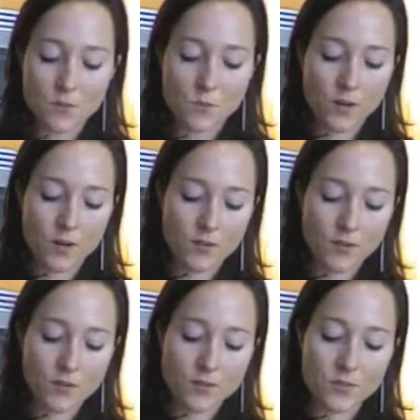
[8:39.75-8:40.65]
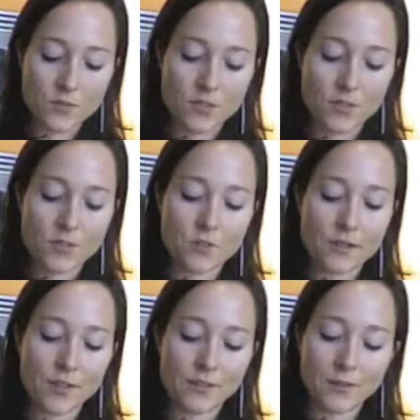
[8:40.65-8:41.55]
Wonderful. So I'm just going to try
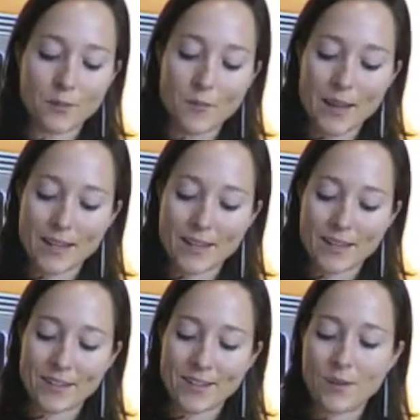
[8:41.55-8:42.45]
a little bite here.